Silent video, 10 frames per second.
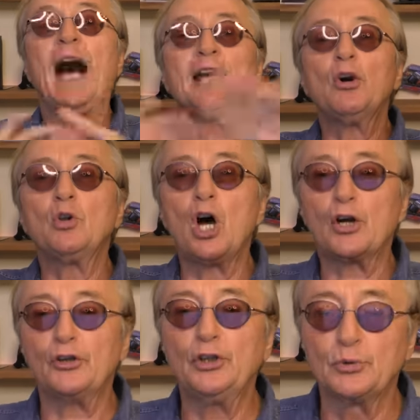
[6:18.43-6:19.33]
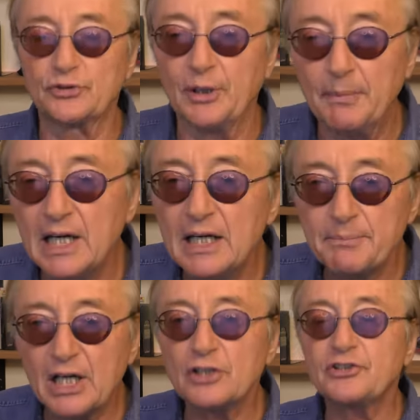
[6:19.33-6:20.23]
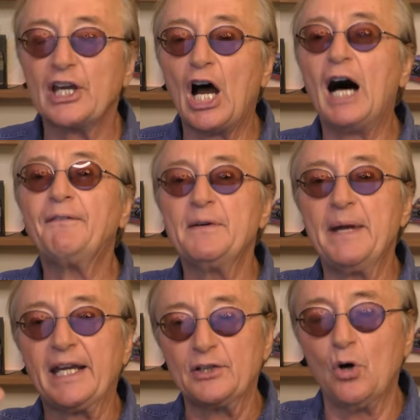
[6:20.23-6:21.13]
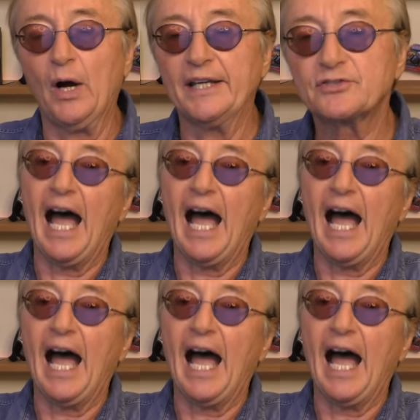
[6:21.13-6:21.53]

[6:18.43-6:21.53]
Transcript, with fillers: I no longer use them because they often make a noise.